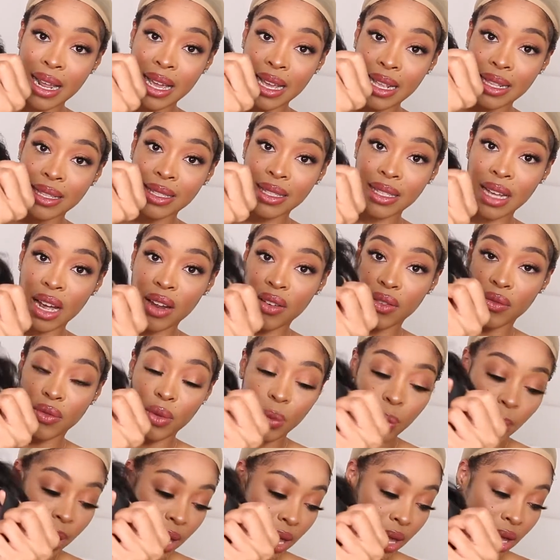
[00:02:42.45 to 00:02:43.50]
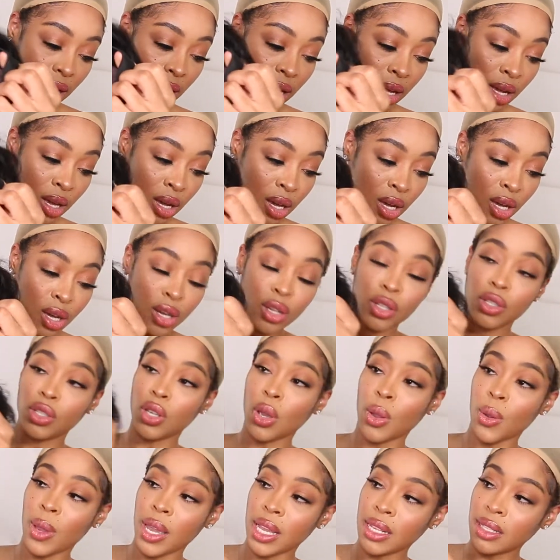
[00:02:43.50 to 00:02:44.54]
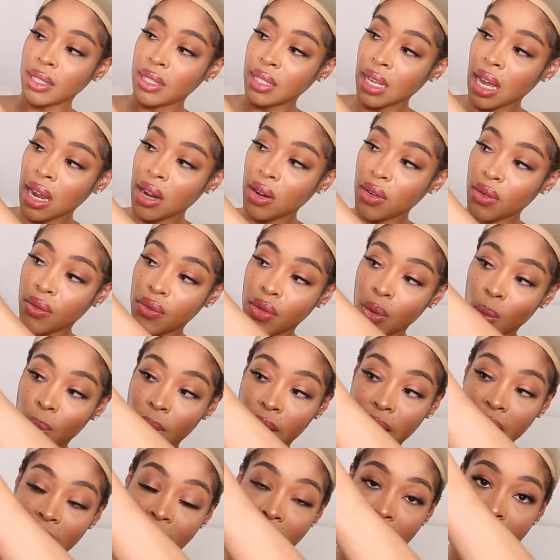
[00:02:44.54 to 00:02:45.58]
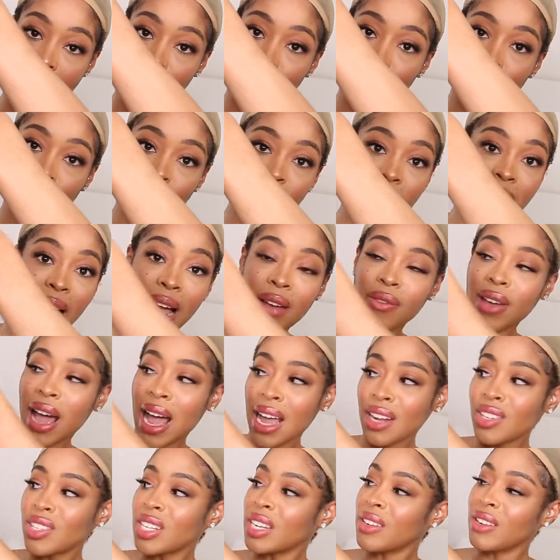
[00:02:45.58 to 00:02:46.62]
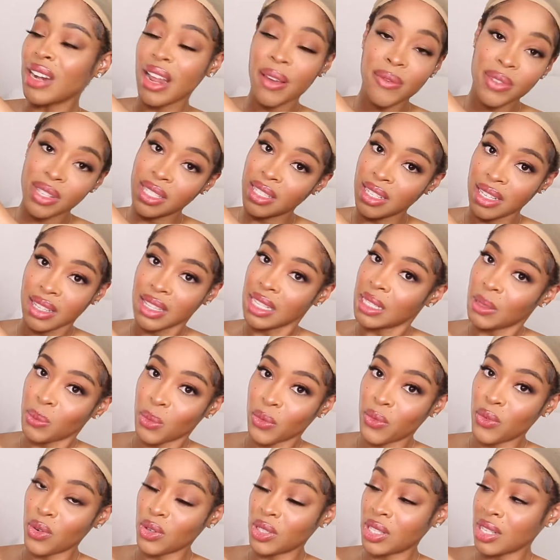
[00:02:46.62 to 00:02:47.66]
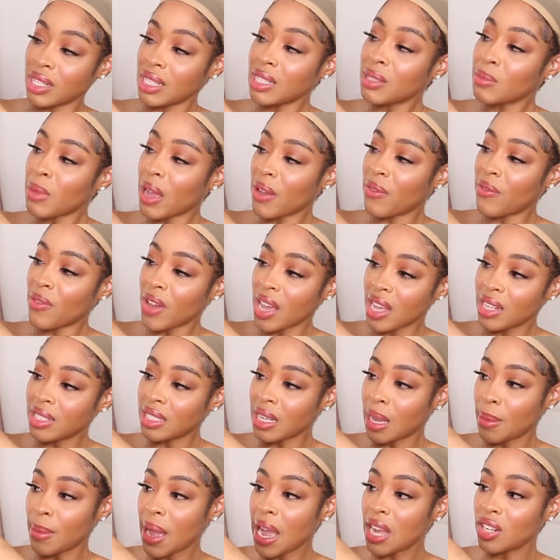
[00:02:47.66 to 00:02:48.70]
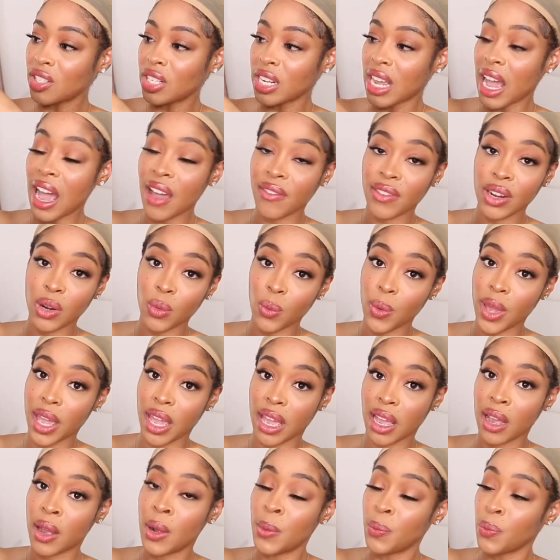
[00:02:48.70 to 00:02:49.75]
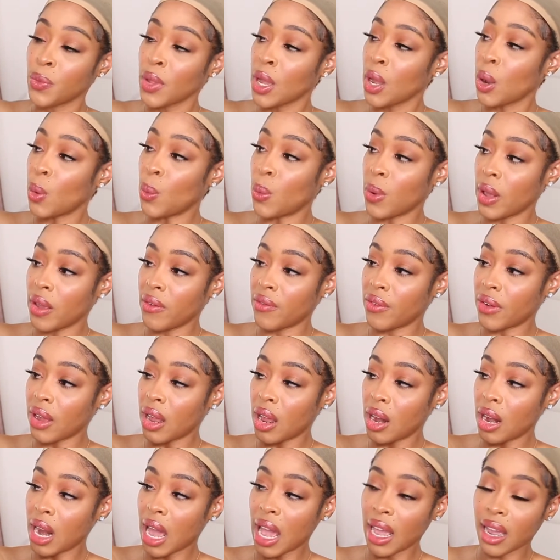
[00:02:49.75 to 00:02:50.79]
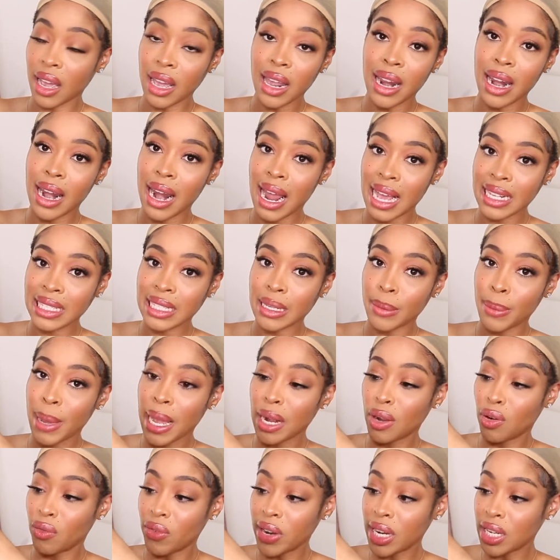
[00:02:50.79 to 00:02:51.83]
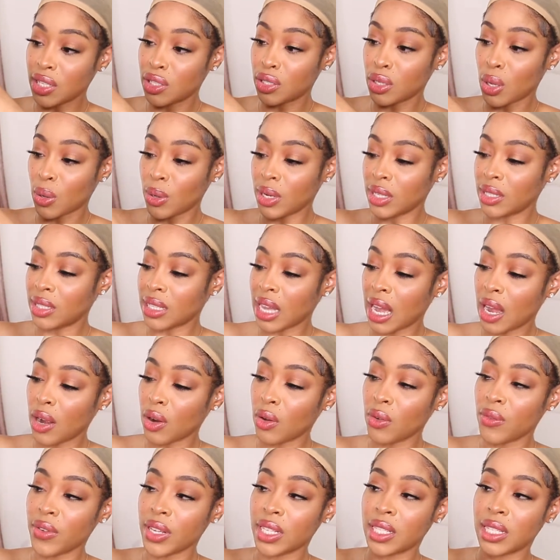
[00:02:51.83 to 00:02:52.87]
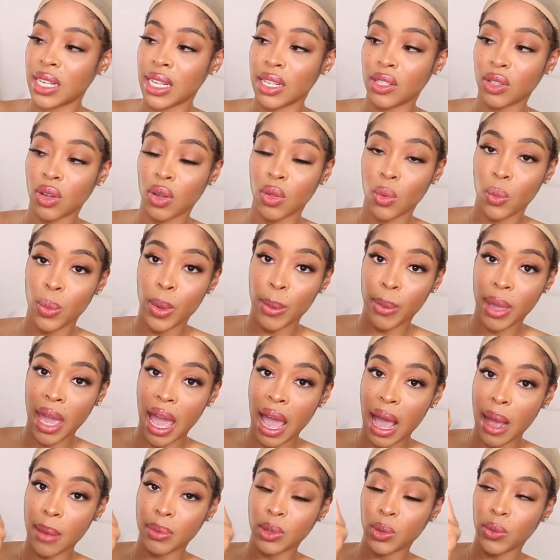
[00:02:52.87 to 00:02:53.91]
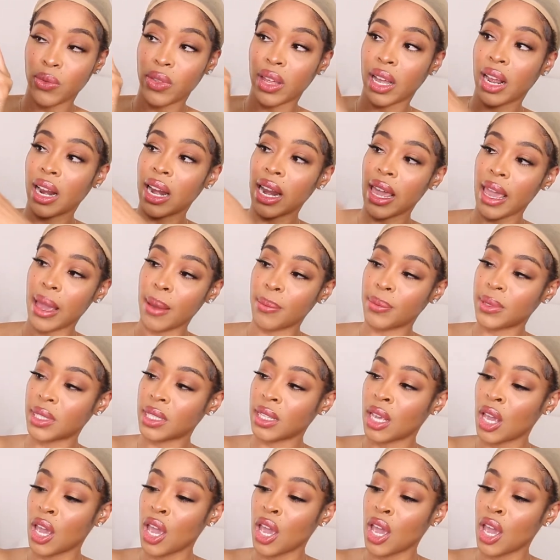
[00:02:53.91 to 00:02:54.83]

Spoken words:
inside of the wig. So inside of the wig cap, which I've actually never seen this before, so this is my first time actually having a wig with like an elastic band already sewn inside. Obviously it's got the wig caps with the clips,